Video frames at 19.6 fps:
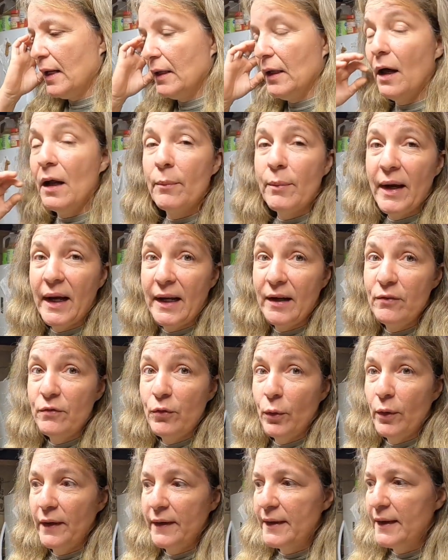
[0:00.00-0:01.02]
A lot of back and
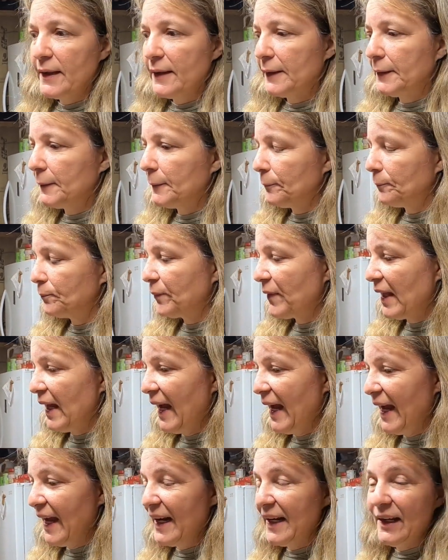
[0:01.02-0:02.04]
forth.
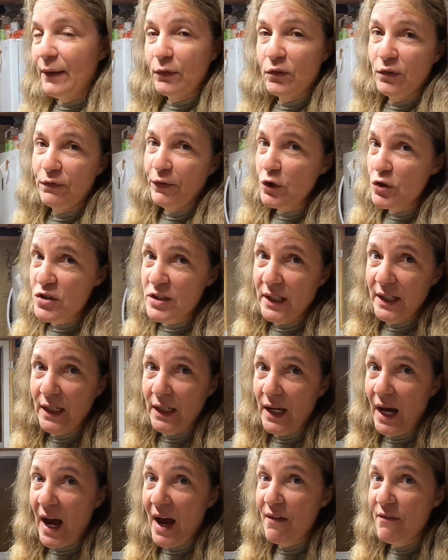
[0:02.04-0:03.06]
And it's the first
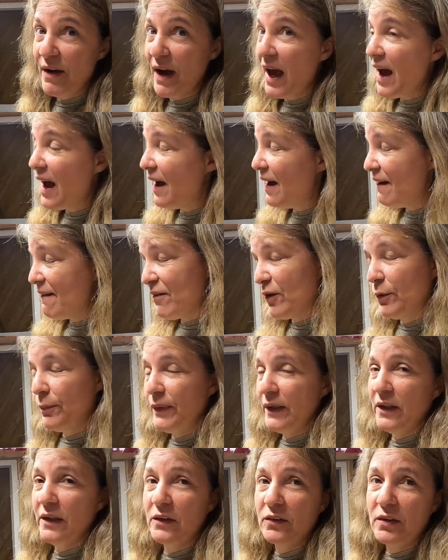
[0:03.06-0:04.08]
thing I have ever
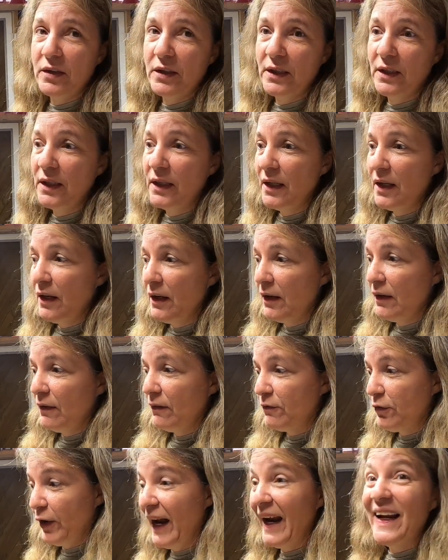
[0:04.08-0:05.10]
built
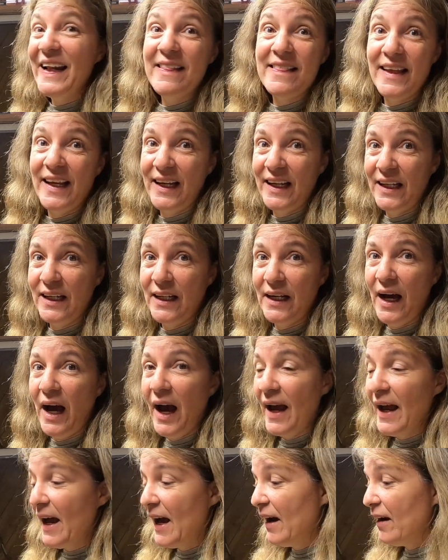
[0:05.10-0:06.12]
for anything.
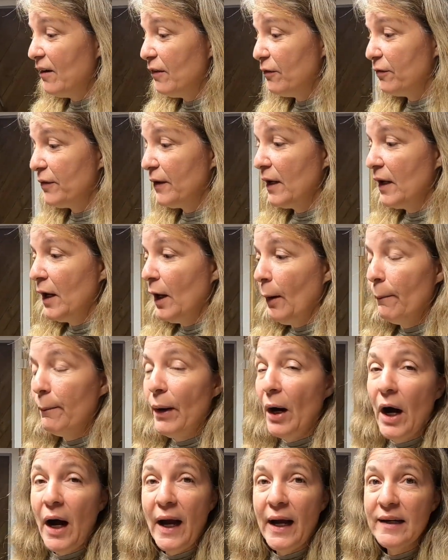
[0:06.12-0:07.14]
I have
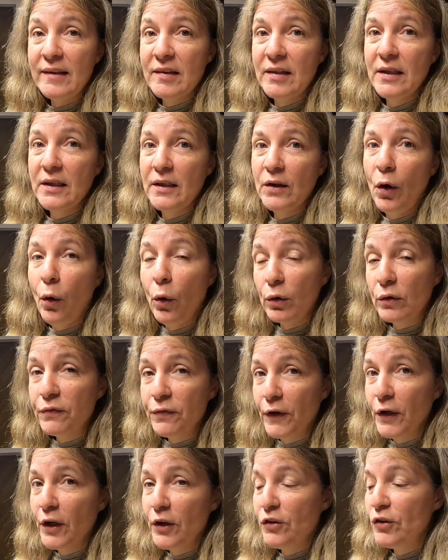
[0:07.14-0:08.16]
bought old
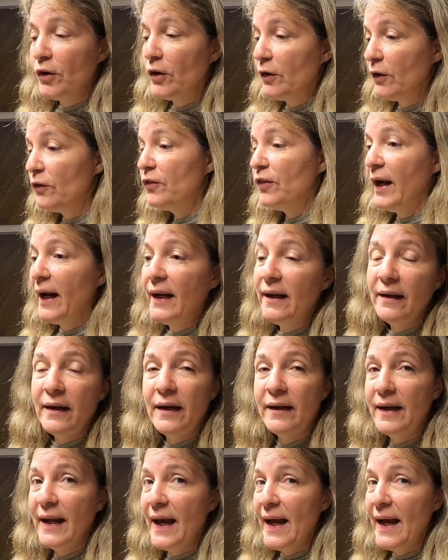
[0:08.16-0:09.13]
furniture, sanded it